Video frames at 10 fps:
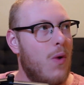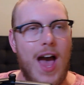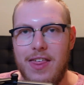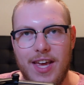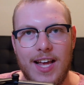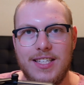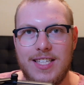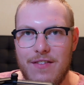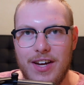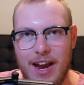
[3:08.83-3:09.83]
I think he had
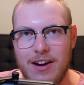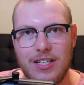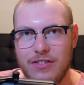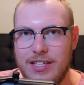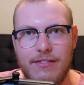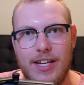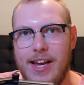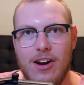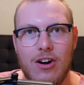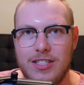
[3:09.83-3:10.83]
seven carries for
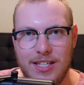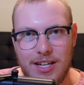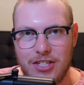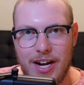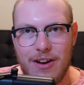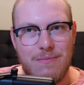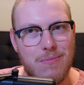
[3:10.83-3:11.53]
78 yards and a touchdown.